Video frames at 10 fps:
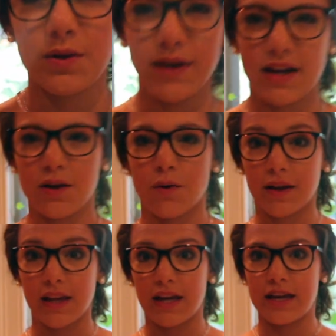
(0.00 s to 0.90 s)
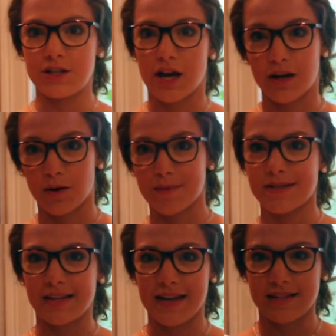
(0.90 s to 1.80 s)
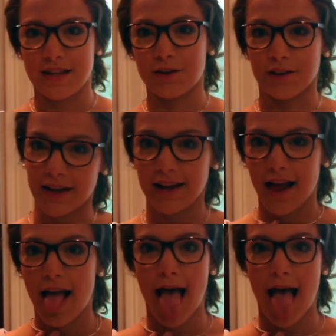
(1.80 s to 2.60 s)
you eat it, you don't get like in a ginormous slice and you're like